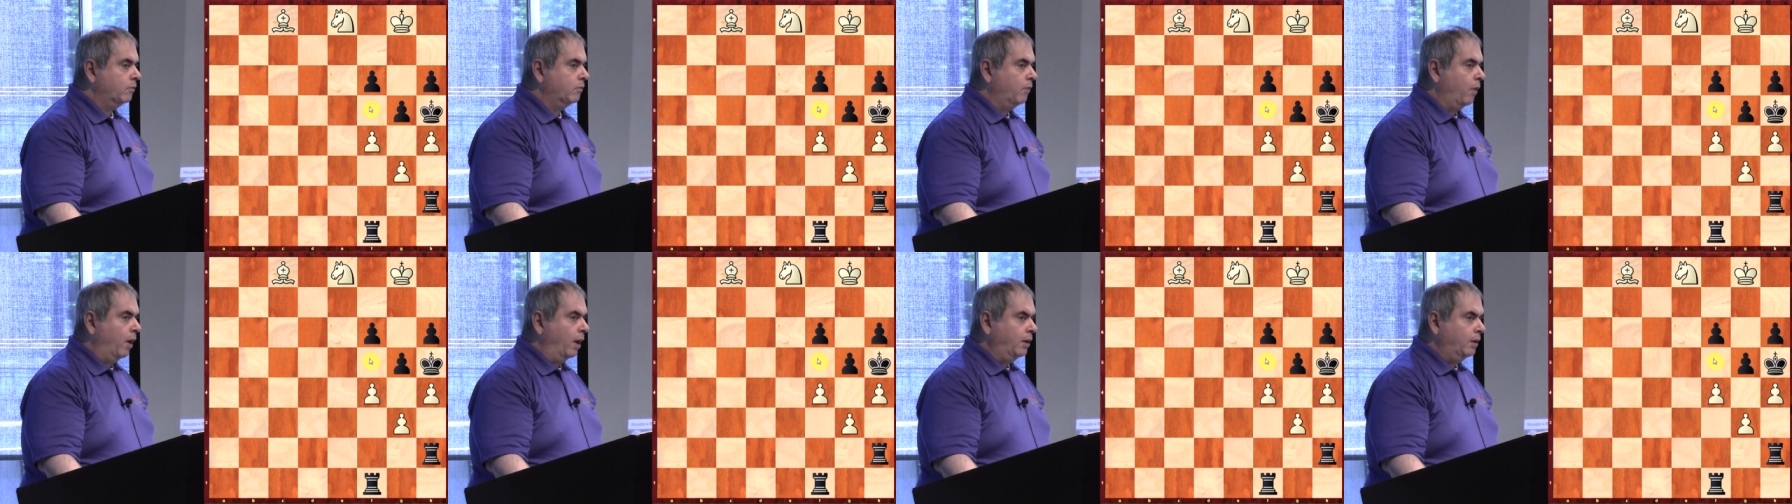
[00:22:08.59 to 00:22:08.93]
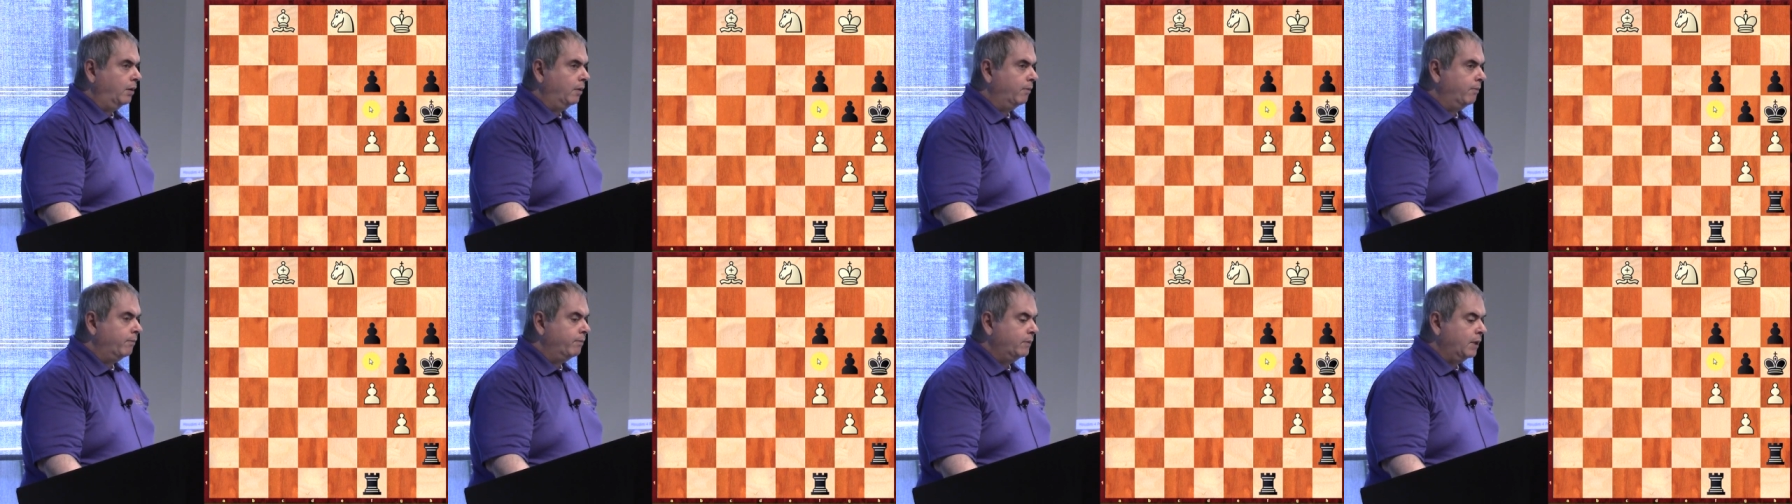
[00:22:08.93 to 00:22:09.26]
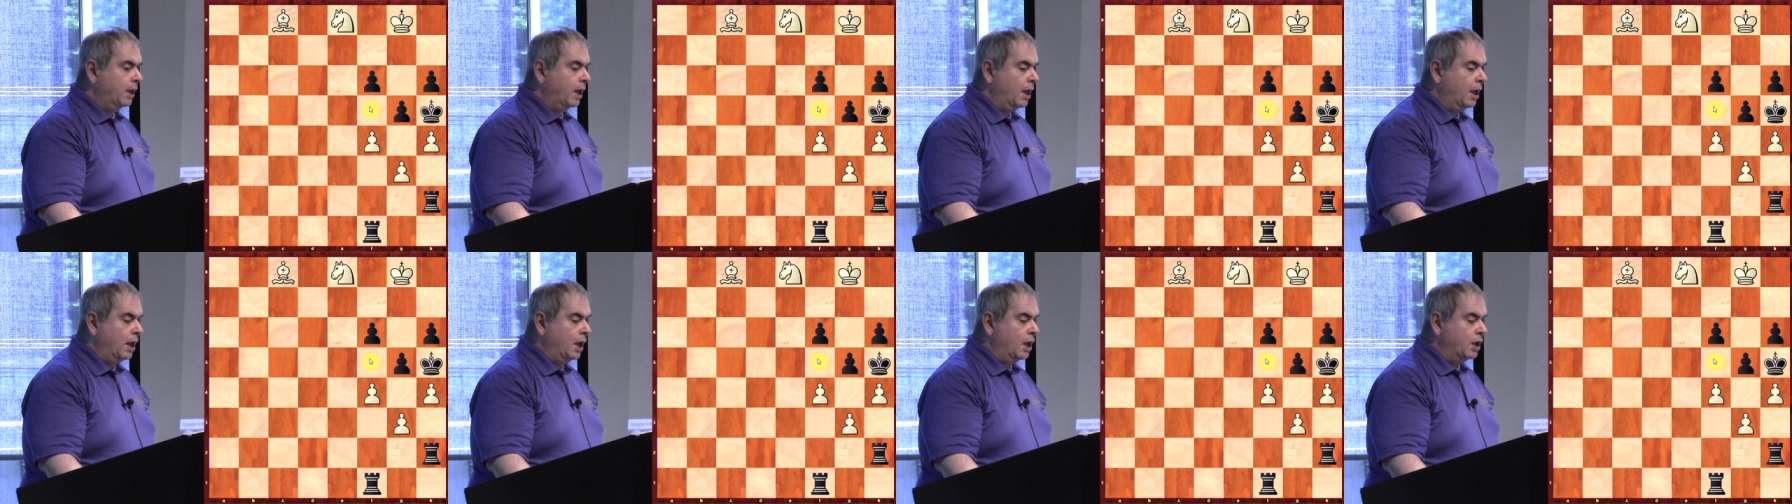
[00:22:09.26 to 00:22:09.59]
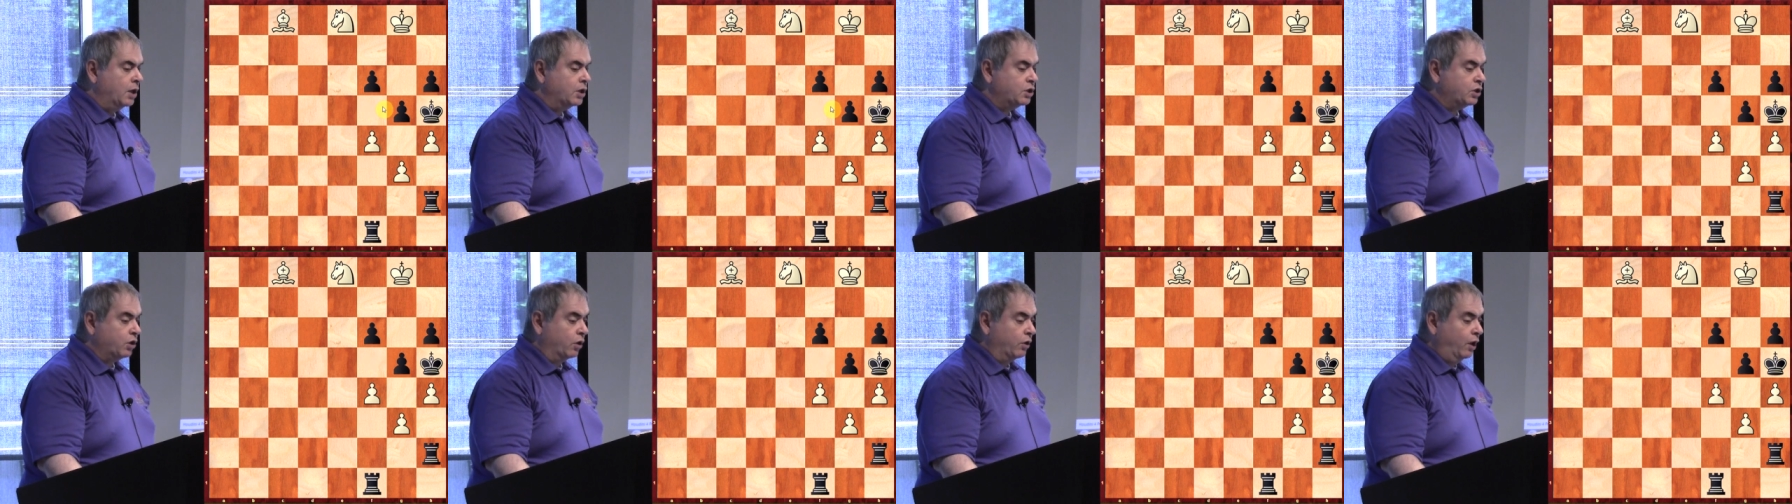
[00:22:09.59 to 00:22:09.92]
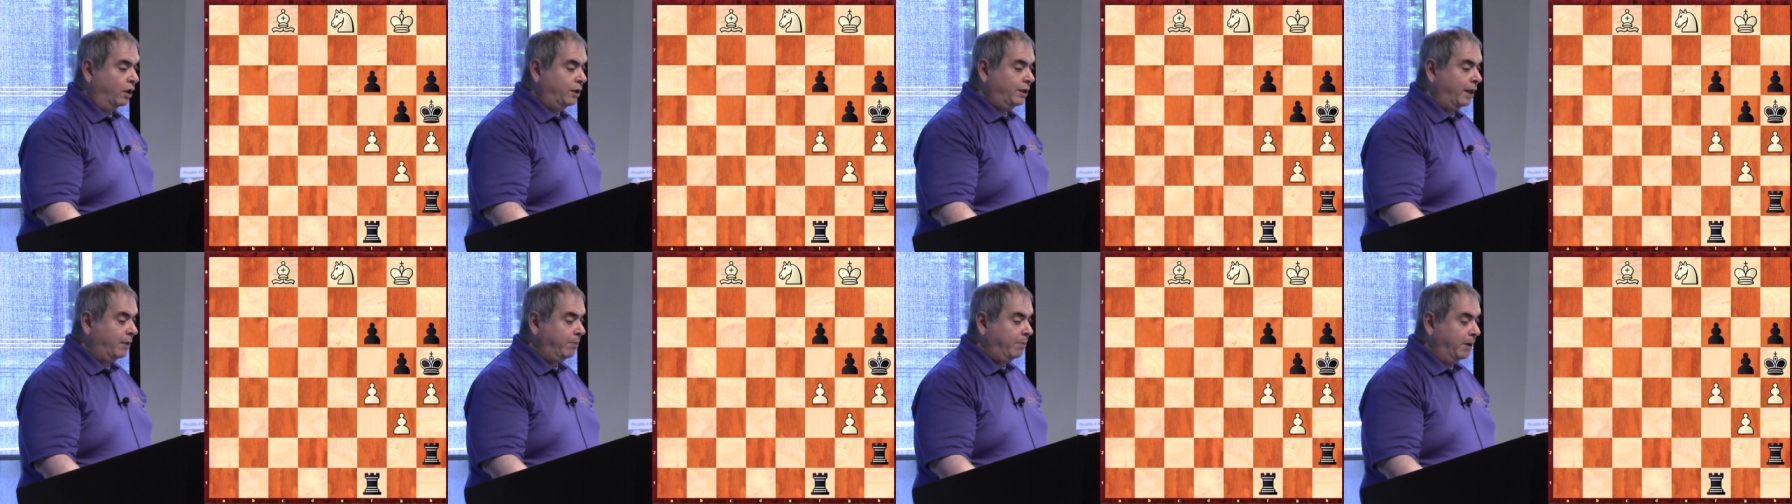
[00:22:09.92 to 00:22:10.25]
Right? So
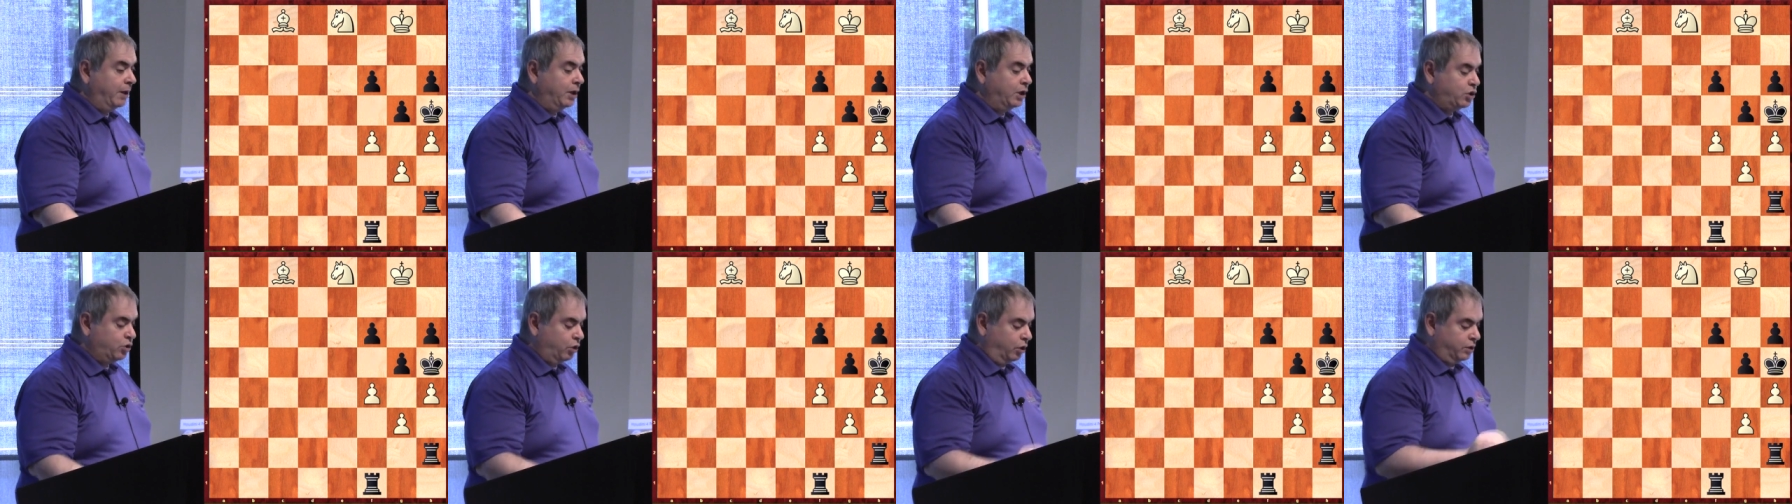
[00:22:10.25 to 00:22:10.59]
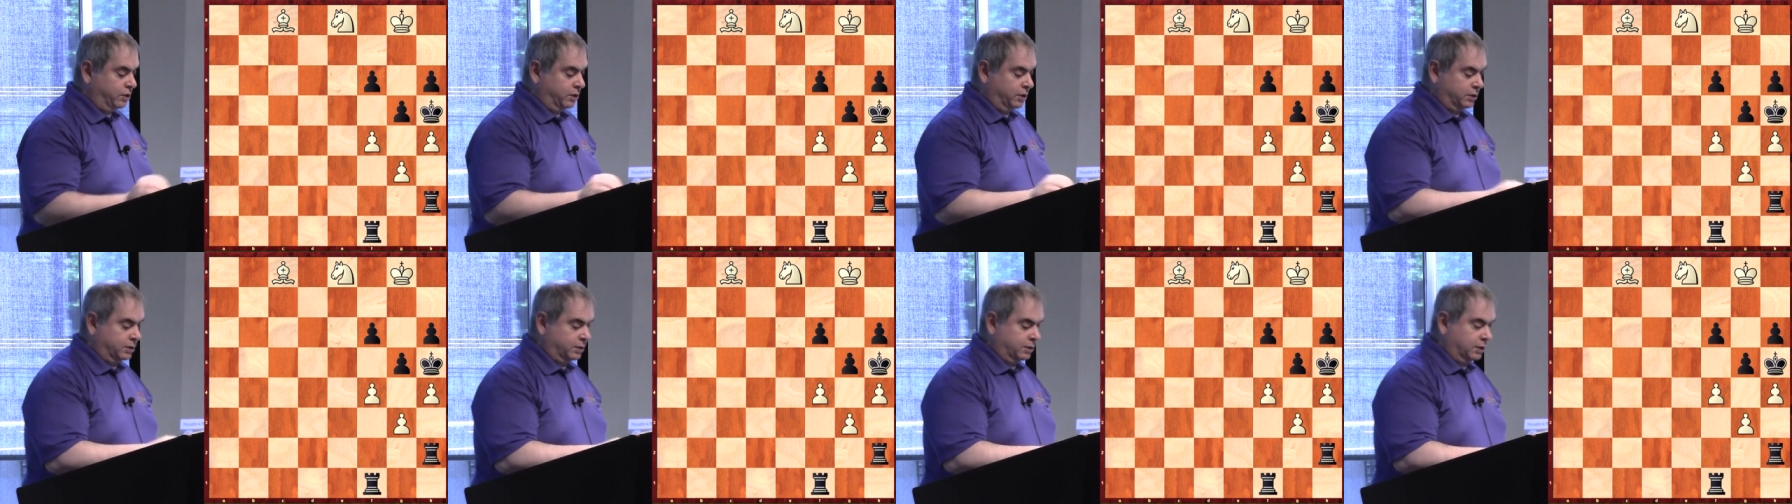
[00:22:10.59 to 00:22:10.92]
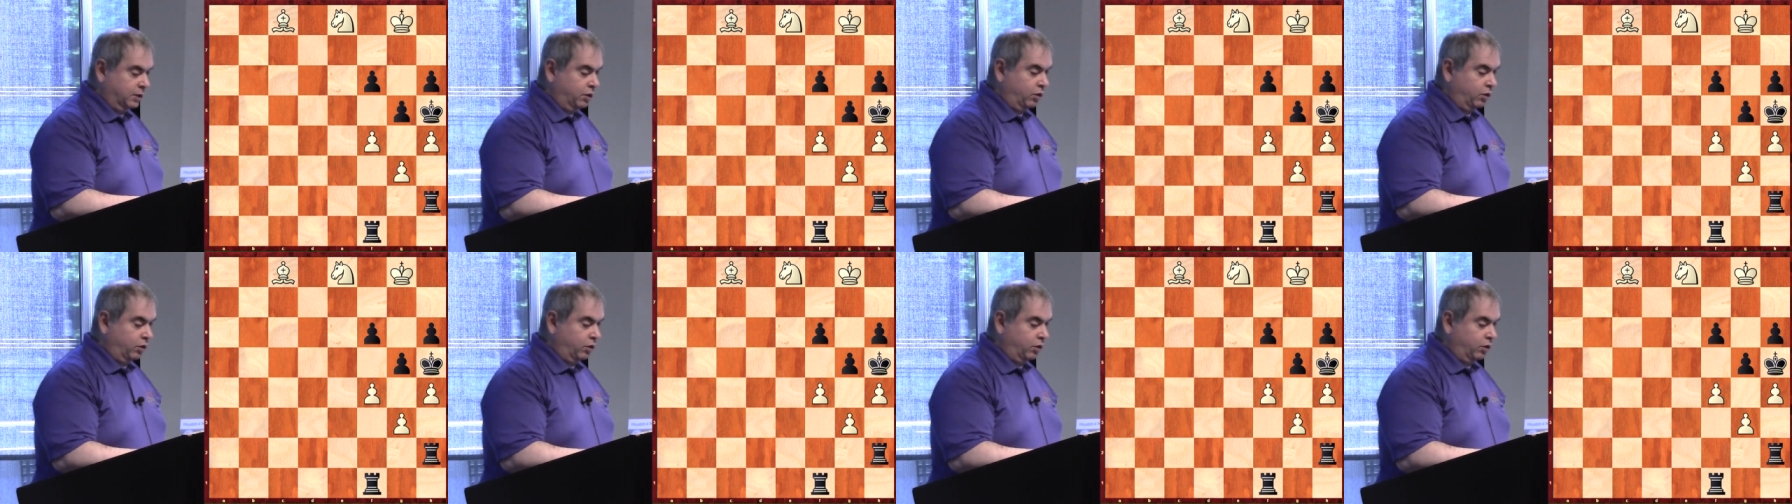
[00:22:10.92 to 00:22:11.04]
not that many choices.